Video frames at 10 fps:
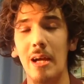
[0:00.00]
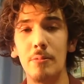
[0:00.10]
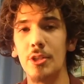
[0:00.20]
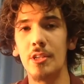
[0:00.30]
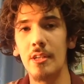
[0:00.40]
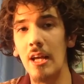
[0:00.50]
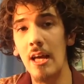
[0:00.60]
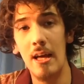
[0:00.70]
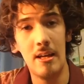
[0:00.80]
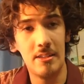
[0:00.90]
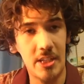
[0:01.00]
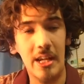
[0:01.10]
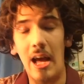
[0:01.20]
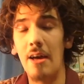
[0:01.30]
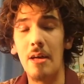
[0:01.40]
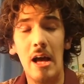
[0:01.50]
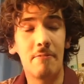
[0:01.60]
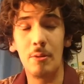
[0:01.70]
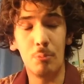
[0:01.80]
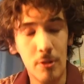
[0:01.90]
I'm just saying I
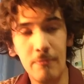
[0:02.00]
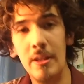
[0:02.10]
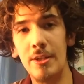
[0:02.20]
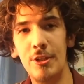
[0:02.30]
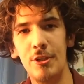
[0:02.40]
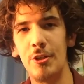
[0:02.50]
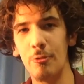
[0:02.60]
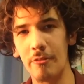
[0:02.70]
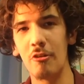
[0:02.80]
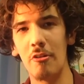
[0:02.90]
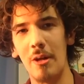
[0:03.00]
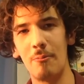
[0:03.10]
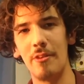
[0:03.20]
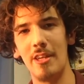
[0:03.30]
feel privileged to have grown up with